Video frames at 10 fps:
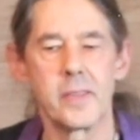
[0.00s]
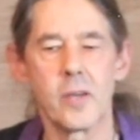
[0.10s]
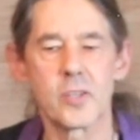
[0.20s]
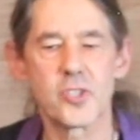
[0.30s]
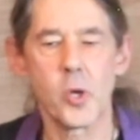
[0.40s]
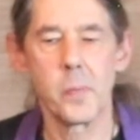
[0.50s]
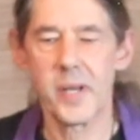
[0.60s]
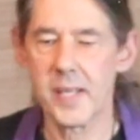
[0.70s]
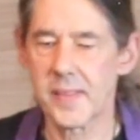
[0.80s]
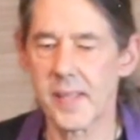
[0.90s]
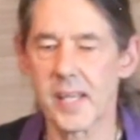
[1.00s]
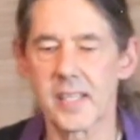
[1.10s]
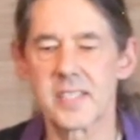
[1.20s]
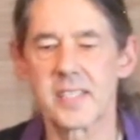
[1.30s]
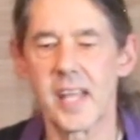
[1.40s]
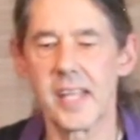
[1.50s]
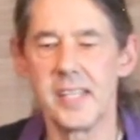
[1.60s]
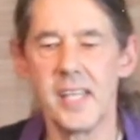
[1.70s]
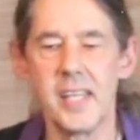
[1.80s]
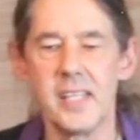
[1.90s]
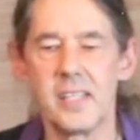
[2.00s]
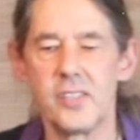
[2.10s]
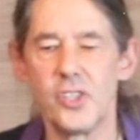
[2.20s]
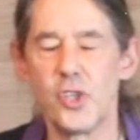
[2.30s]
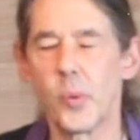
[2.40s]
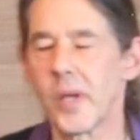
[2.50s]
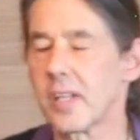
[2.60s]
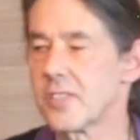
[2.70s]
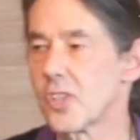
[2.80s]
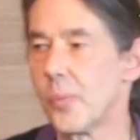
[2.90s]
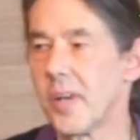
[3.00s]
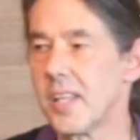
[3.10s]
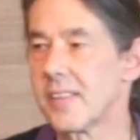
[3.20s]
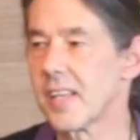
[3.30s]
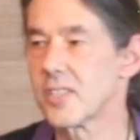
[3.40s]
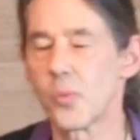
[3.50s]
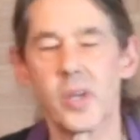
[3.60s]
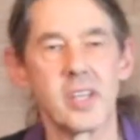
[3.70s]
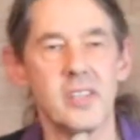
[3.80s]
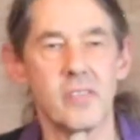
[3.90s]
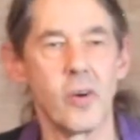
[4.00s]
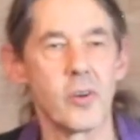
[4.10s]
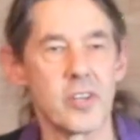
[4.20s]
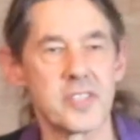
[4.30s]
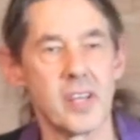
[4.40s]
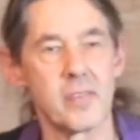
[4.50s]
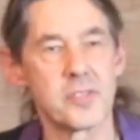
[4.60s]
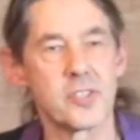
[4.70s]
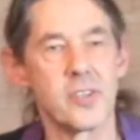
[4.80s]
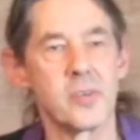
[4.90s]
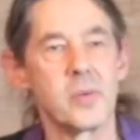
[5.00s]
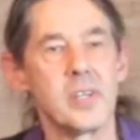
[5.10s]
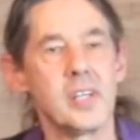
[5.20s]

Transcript: there are so many things that need doing and so many things we can devote ourselves to.